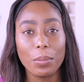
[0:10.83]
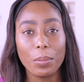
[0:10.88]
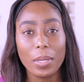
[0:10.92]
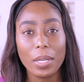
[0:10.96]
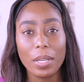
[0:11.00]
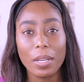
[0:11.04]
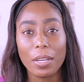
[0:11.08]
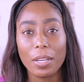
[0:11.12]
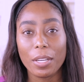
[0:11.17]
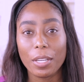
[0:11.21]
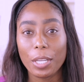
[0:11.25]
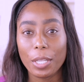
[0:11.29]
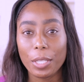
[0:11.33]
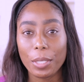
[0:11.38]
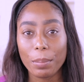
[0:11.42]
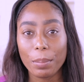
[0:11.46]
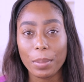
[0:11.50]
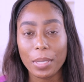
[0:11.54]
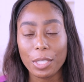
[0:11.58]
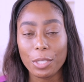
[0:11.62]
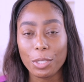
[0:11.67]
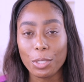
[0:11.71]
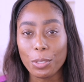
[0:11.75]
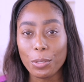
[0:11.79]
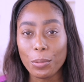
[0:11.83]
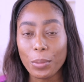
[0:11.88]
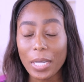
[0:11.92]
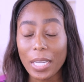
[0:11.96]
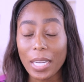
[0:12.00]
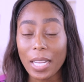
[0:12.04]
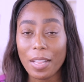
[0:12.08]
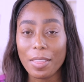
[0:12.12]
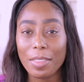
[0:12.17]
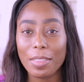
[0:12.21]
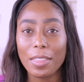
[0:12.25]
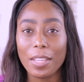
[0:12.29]
we are going to be doing
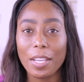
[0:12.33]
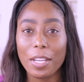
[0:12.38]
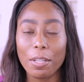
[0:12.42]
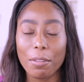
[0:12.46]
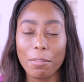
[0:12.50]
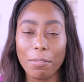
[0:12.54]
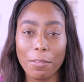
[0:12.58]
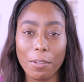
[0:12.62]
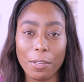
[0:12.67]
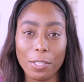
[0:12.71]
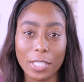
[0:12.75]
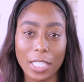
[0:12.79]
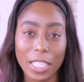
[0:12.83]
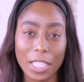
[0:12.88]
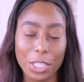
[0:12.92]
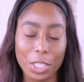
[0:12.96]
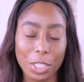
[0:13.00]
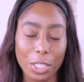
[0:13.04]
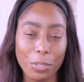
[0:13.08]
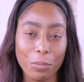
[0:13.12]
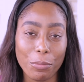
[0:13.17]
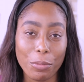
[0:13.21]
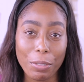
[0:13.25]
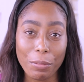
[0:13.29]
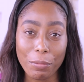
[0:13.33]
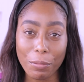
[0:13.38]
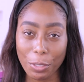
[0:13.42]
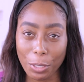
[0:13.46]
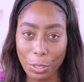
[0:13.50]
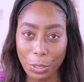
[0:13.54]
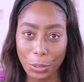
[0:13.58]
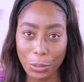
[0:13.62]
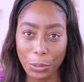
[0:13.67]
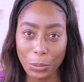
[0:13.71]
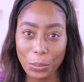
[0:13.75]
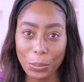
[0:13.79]
another foundation
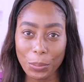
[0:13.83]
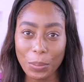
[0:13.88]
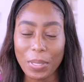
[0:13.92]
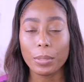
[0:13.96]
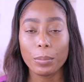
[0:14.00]
review.